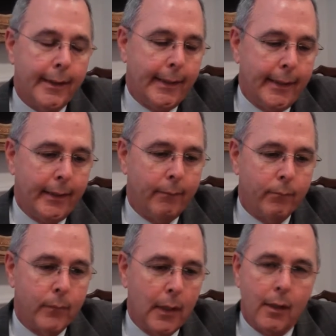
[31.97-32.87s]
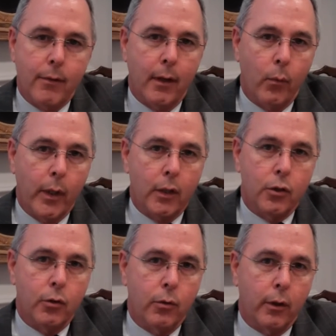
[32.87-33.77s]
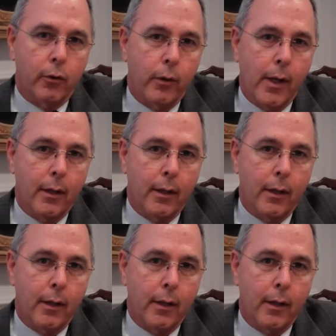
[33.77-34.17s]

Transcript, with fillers: Um, anything that we can do to create